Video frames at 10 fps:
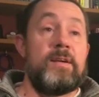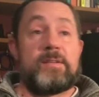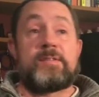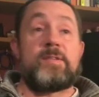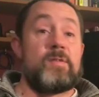
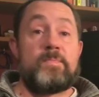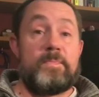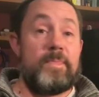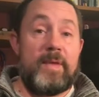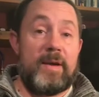the
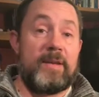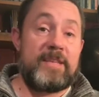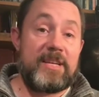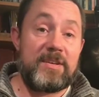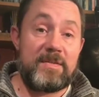
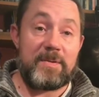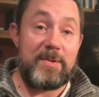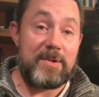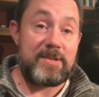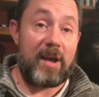addition of the
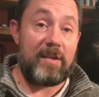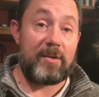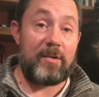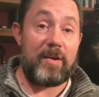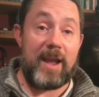horn has kind of
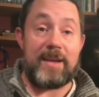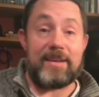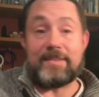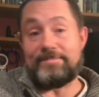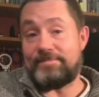
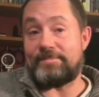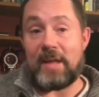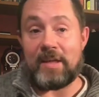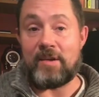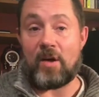created
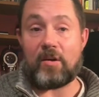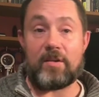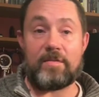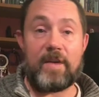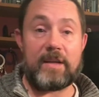a knock-on
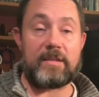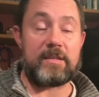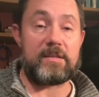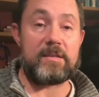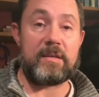effect
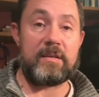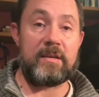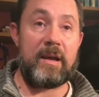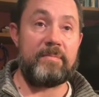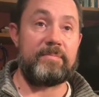that's
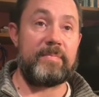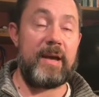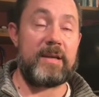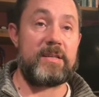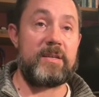
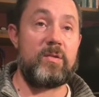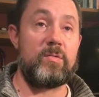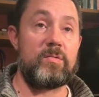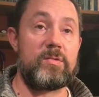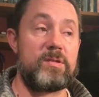actually
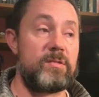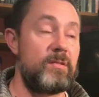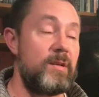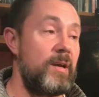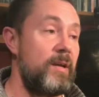caused
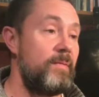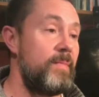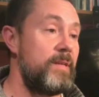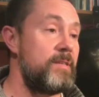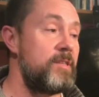
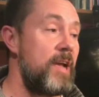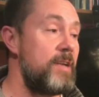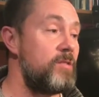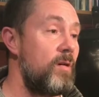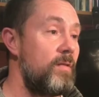me to
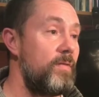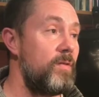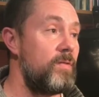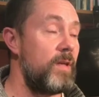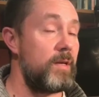change quite a
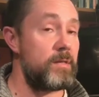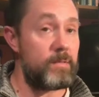few things.